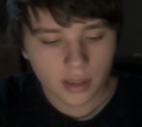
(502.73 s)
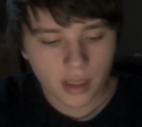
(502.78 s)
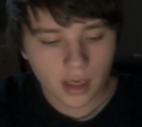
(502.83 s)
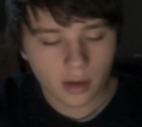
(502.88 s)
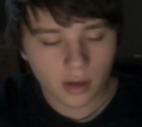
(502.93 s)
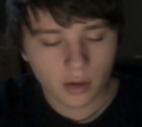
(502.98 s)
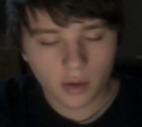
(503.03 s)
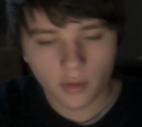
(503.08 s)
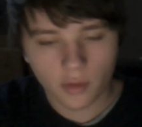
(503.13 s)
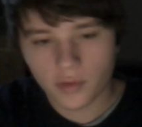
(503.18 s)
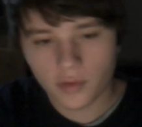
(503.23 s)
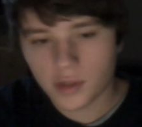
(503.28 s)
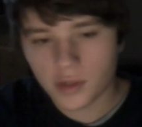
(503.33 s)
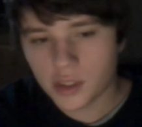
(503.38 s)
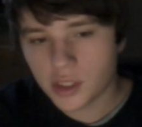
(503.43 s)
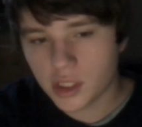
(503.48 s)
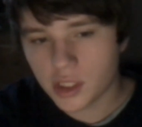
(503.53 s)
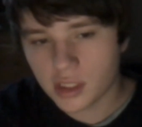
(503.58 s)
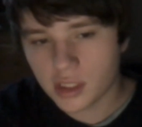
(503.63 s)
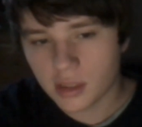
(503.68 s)
I don't know if
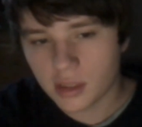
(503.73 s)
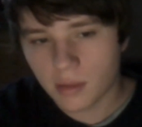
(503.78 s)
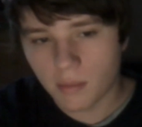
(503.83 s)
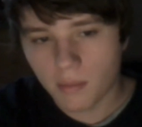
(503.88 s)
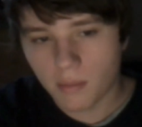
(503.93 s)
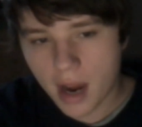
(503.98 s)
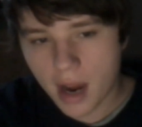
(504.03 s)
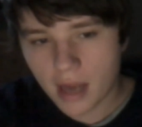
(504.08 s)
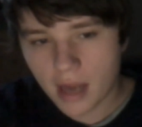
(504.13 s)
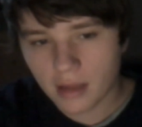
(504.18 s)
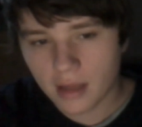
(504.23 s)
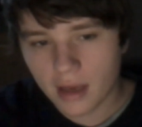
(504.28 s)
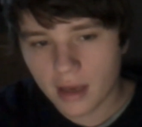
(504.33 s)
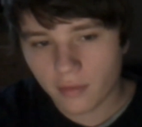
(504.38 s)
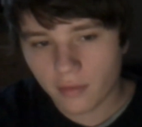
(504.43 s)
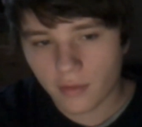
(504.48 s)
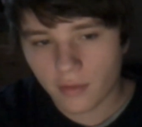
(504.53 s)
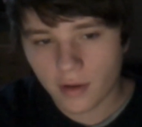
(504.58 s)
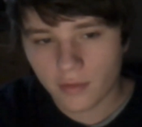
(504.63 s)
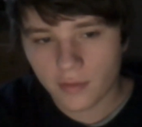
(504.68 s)
it's just my
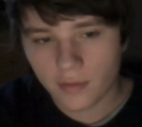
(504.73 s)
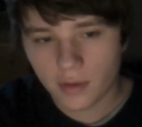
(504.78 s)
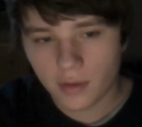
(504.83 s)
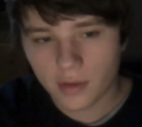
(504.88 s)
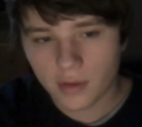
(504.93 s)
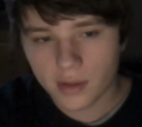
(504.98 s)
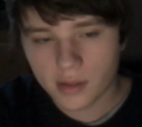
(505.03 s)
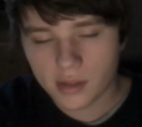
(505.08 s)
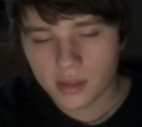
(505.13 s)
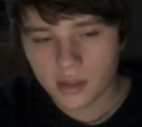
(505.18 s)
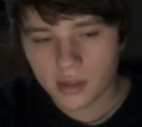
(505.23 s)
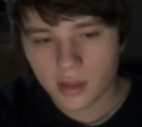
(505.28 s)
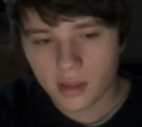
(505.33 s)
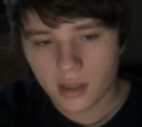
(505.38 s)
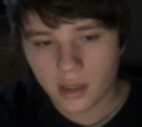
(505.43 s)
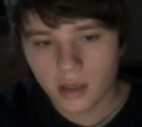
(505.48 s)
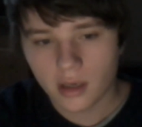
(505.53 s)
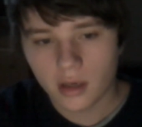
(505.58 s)
life I feel this.